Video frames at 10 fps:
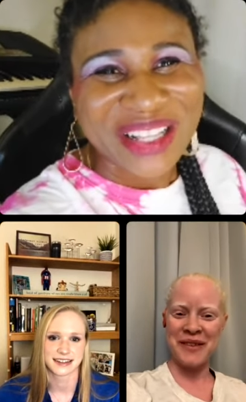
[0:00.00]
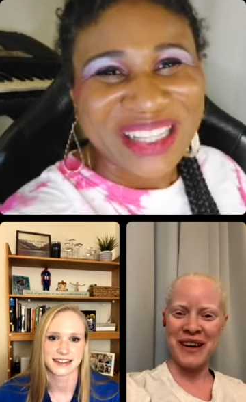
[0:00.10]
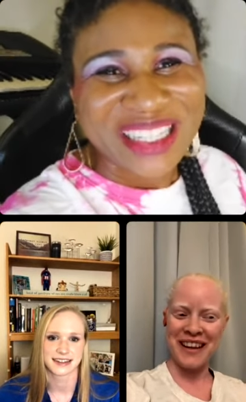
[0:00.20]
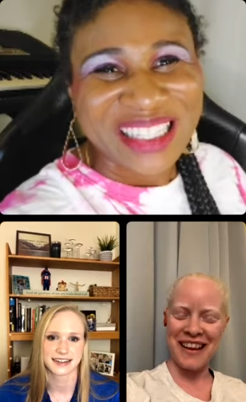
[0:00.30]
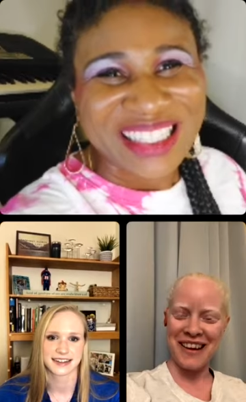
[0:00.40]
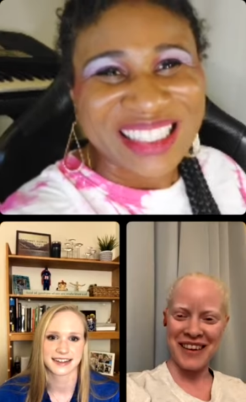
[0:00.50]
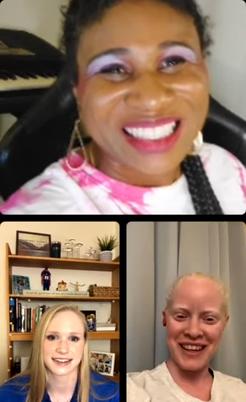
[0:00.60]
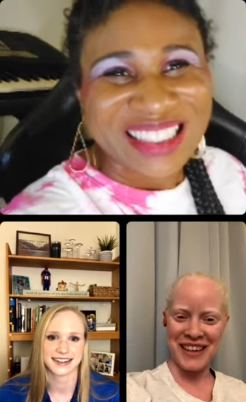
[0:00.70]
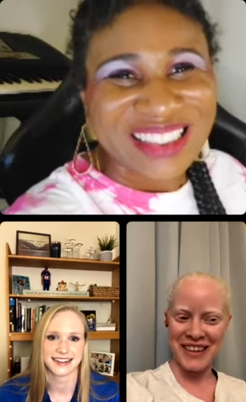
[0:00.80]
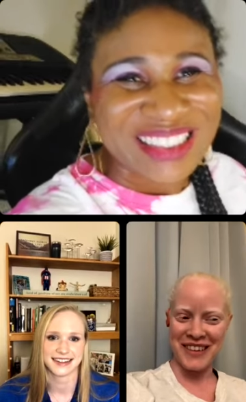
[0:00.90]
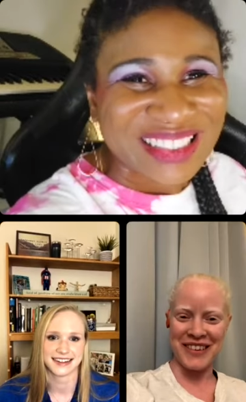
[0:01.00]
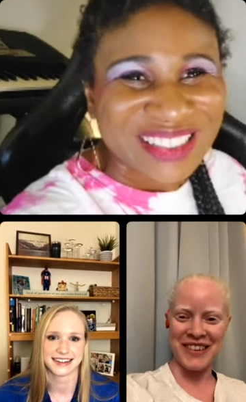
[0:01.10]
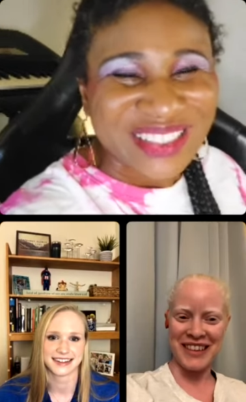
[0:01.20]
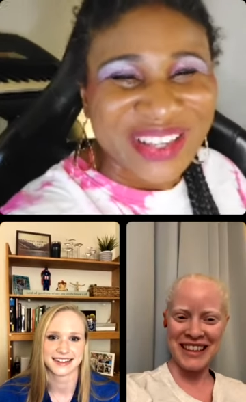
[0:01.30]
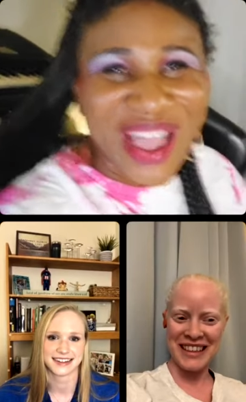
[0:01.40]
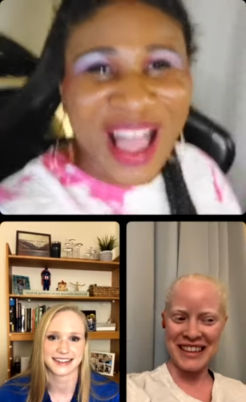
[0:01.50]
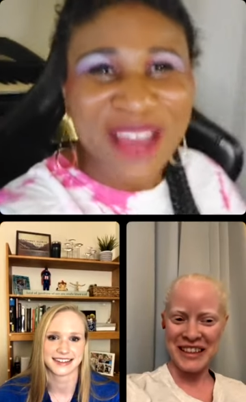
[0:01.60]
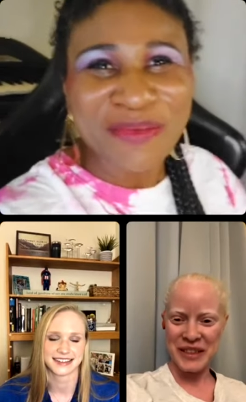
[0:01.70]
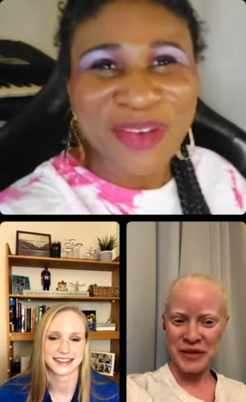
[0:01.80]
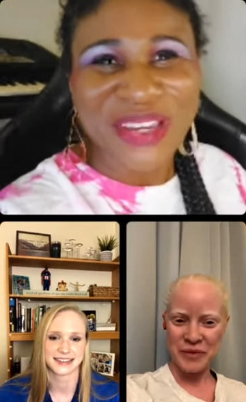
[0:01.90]
Speaker 1: well. How are you?
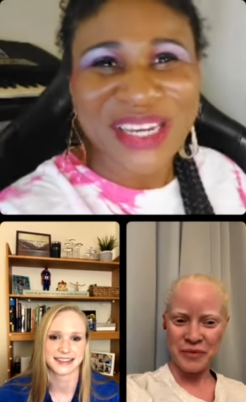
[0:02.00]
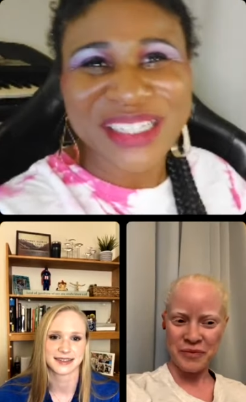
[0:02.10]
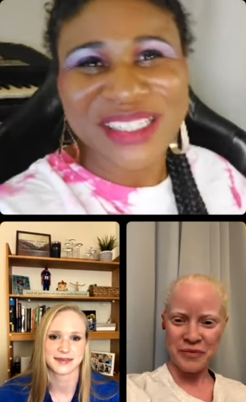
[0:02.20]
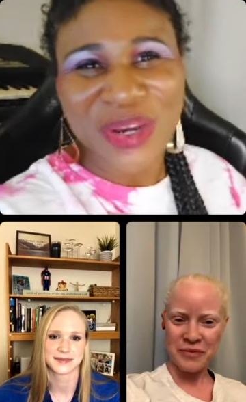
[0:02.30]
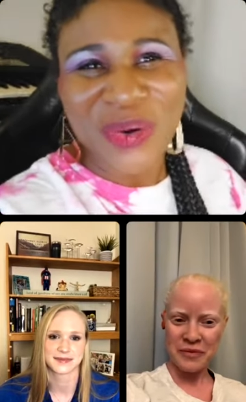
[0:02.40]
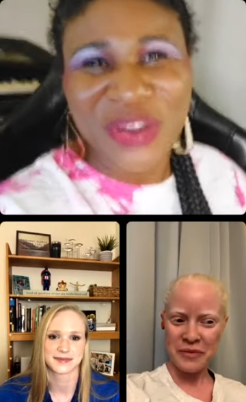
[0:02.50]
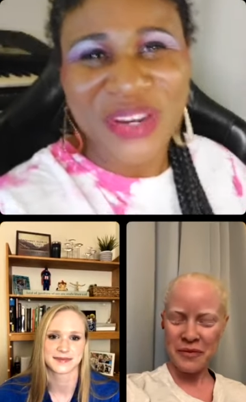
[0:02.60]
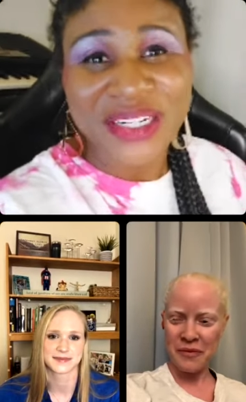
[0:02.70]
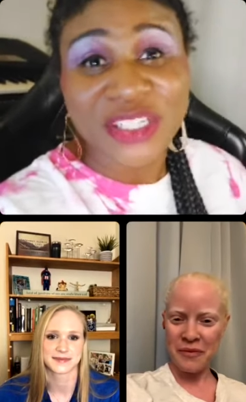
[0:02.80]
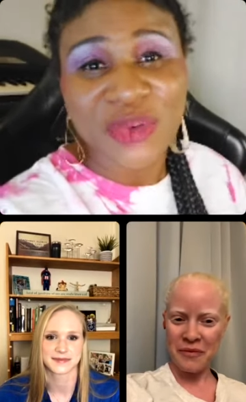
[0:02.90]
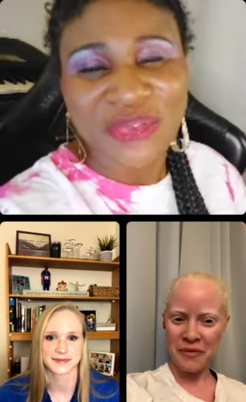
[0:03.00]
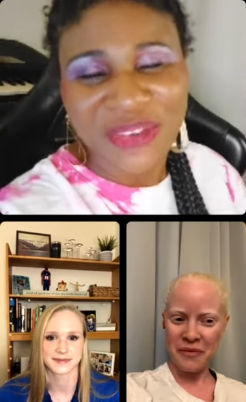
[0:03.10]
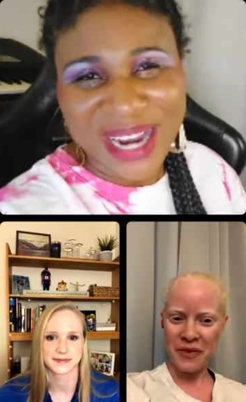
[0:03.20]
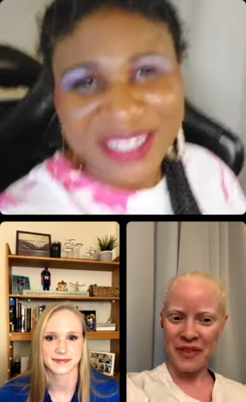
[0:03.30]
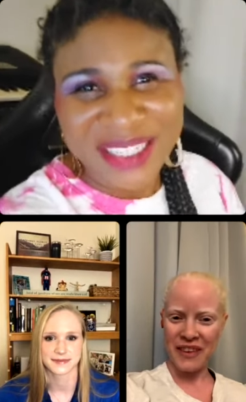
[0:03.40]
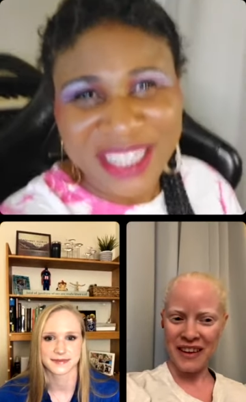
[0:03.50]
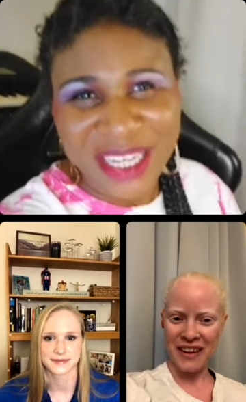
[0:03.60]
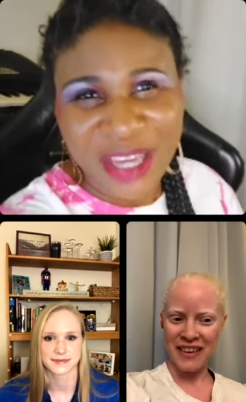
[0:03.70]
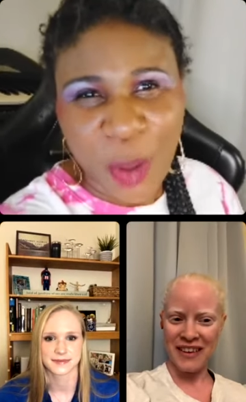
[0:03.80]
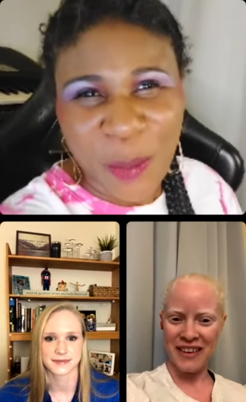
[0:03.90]
Speaker 2: I'm good. So good to
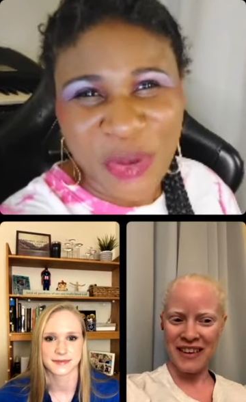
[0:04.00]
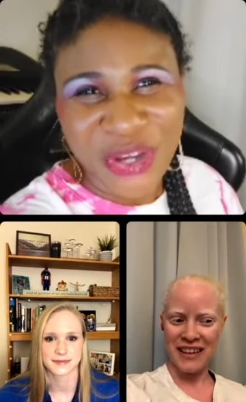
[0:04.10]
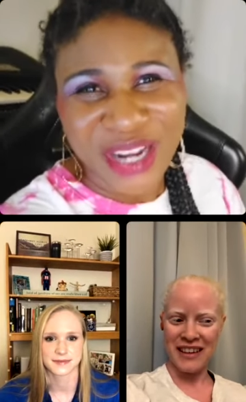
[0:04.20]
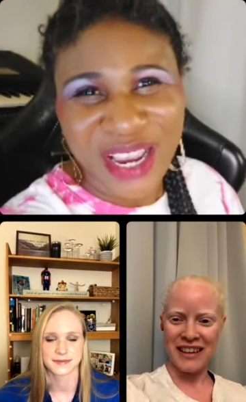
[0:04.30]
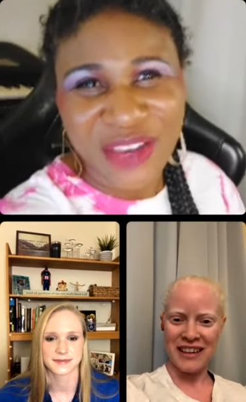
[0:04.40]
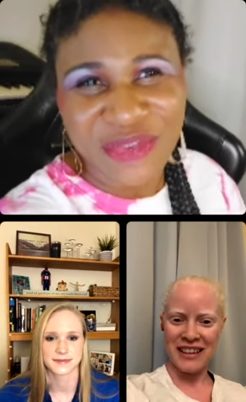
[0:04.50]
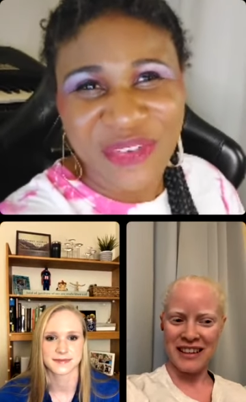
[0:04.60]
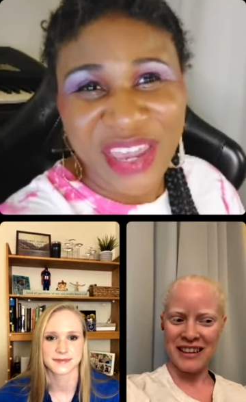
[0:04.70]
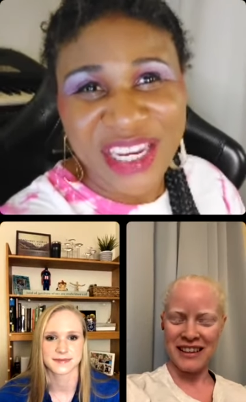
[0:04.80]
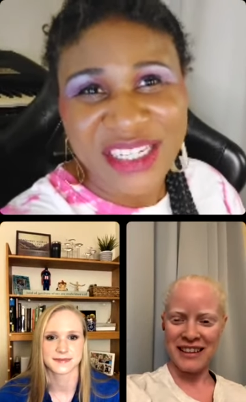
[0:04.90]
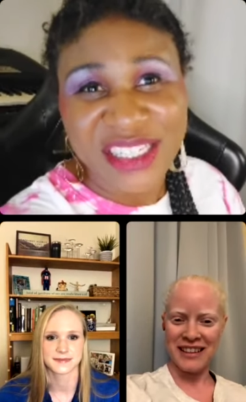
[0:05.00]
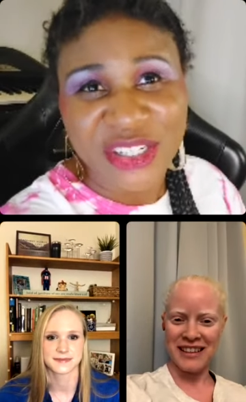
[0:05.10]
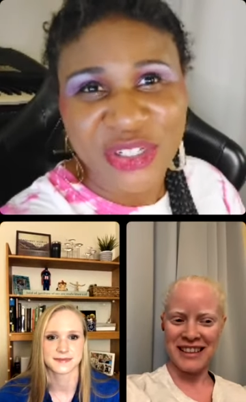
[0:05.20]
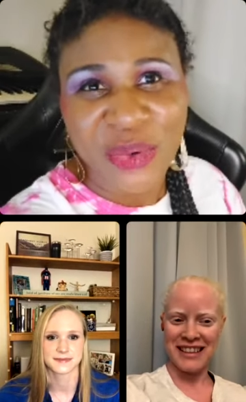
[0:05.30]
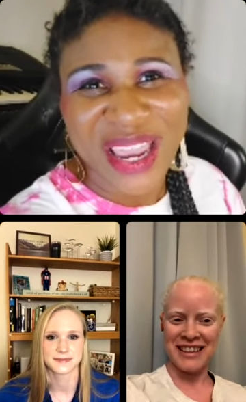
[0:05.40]
finally put a face to